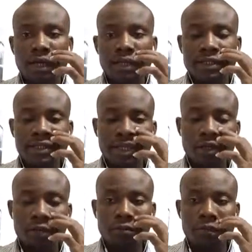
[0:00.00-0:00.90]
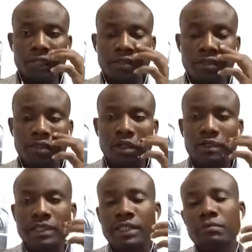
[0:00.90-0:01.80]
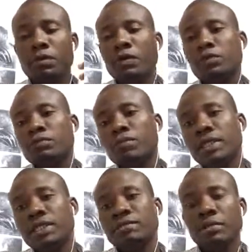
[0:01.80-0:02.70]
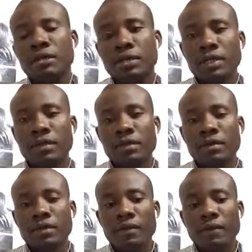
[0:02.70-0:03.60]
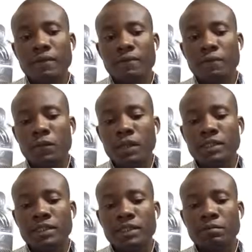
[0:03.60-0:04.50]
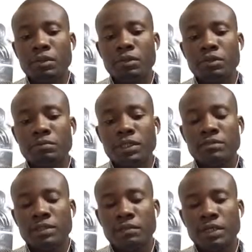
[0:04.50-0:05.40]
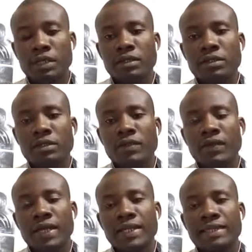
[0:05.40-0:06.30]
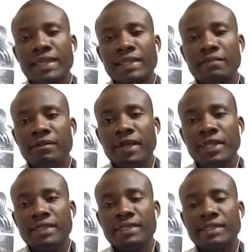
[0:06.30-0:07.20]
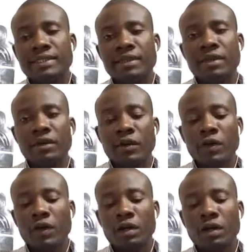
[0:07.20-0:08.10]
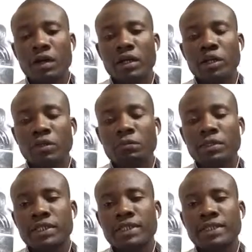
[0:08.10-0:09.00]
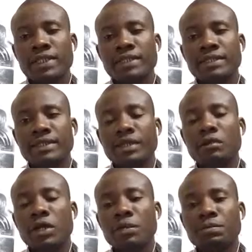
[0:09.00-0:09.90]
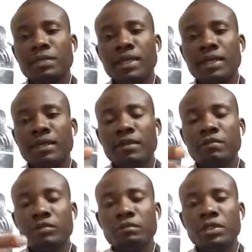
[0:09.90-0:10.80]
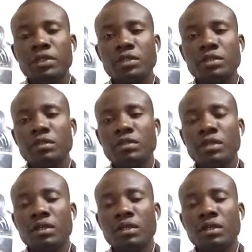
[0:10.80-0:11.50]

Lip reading: another component is called the symbol to bit mapper. Well, the symbol to bit mapper is a device or a component that grabs the information